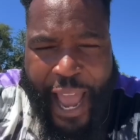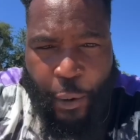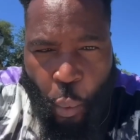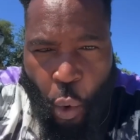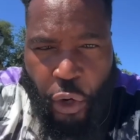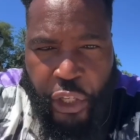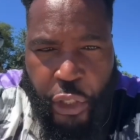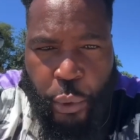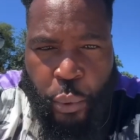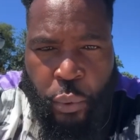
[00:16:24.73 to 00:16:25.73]
I want
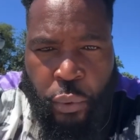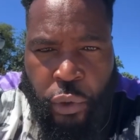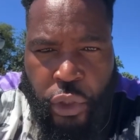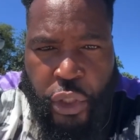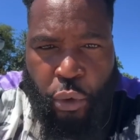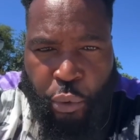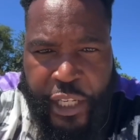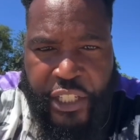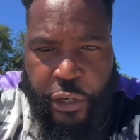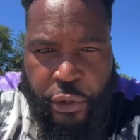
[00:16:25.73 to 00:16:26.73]
you to
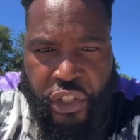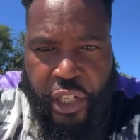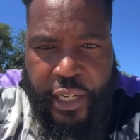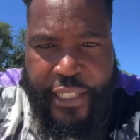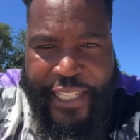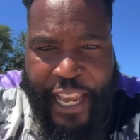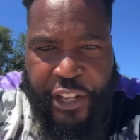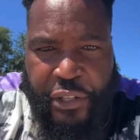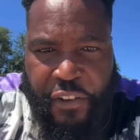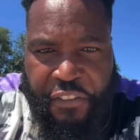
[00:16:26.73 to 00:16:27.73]
research
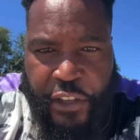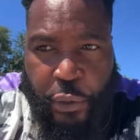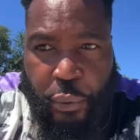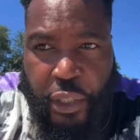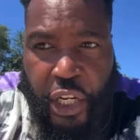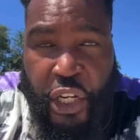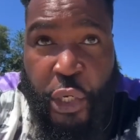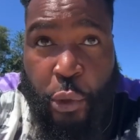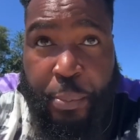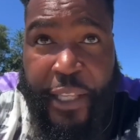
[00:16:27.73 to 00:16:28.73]
Dangerfield
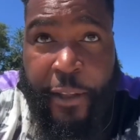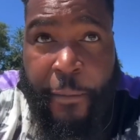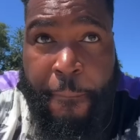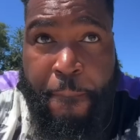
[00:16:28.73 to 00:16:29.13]
Newby.